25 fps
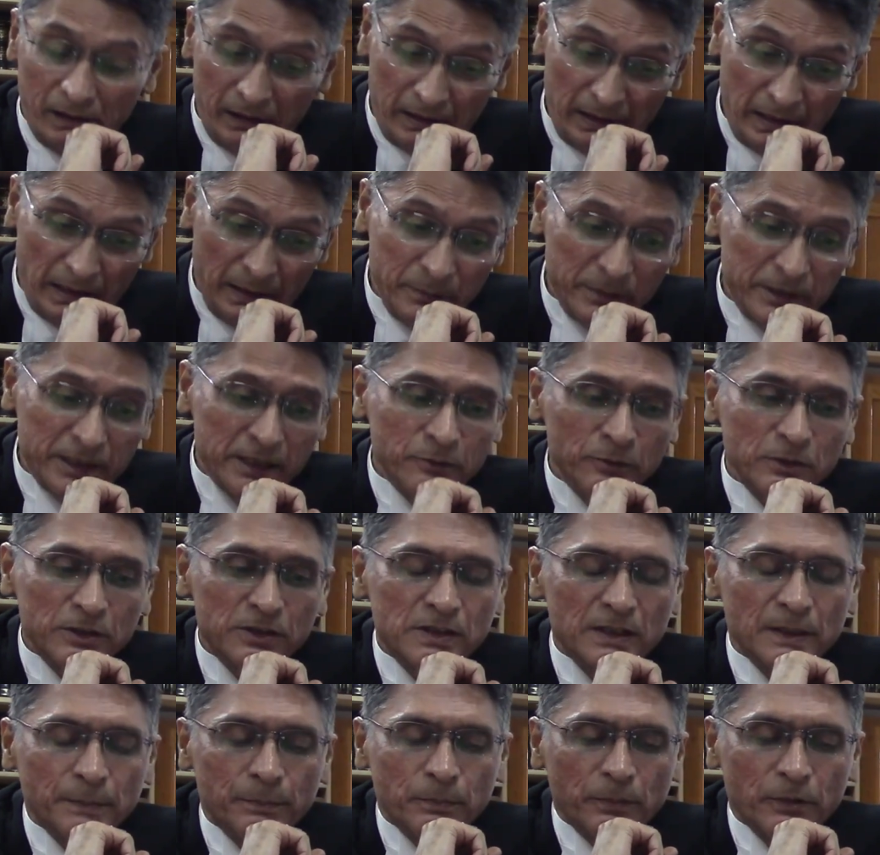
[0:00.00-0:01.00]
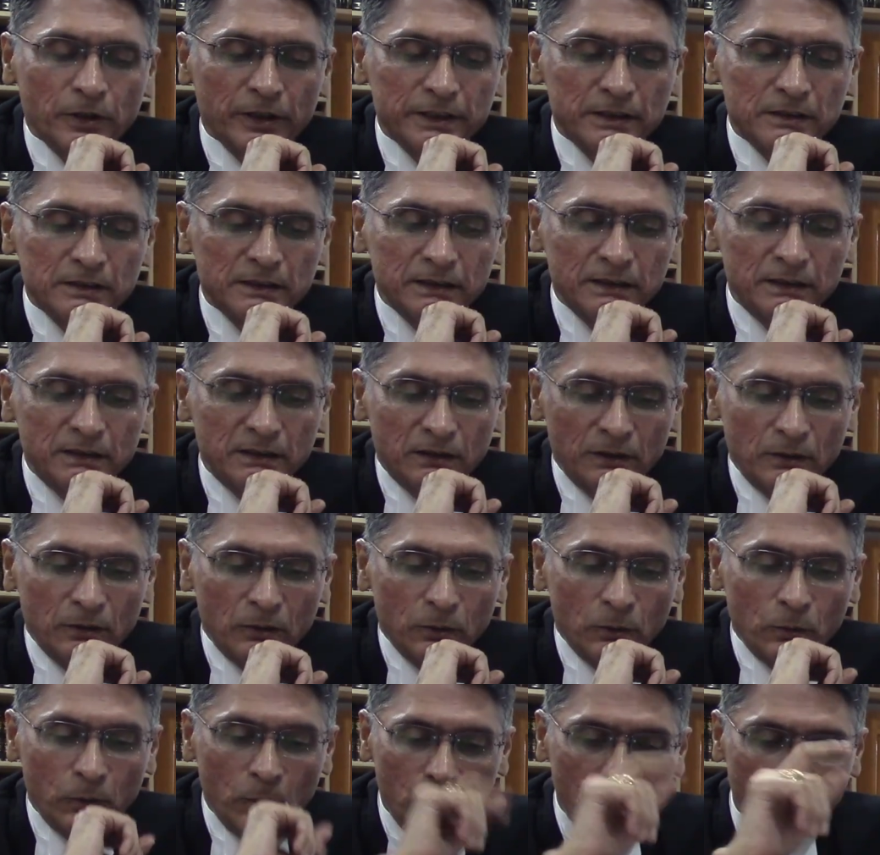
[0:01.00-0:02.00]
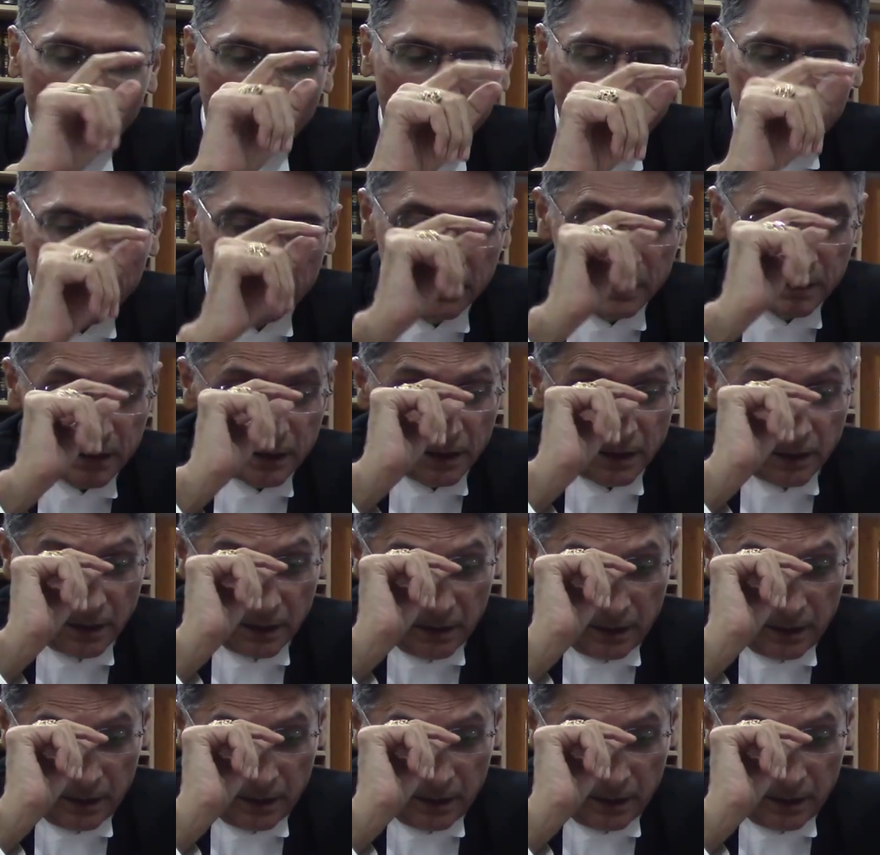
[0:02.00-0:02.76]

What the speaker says: Committee was appointed with